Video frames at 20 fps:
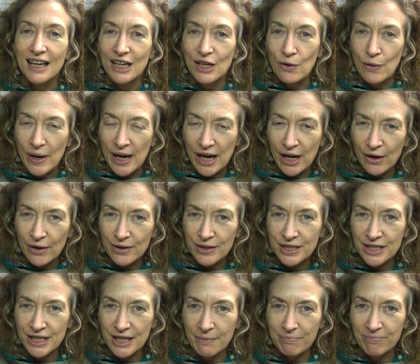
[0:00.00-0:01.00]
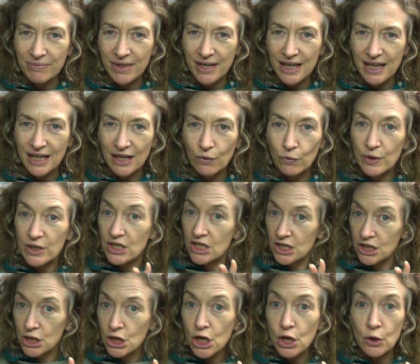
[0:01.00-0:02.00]
You hear something which
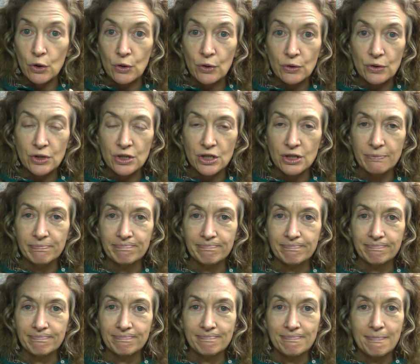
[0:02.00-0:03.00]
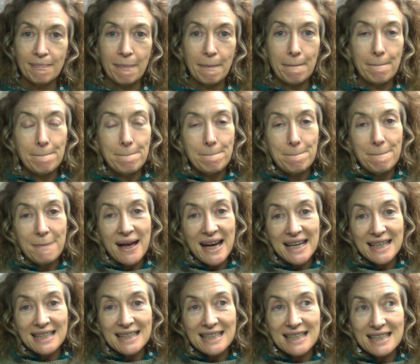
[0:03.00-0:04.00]
is news,
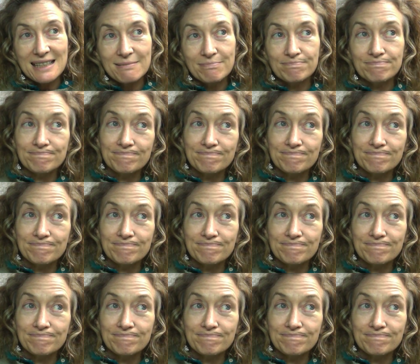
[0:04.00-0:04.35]
but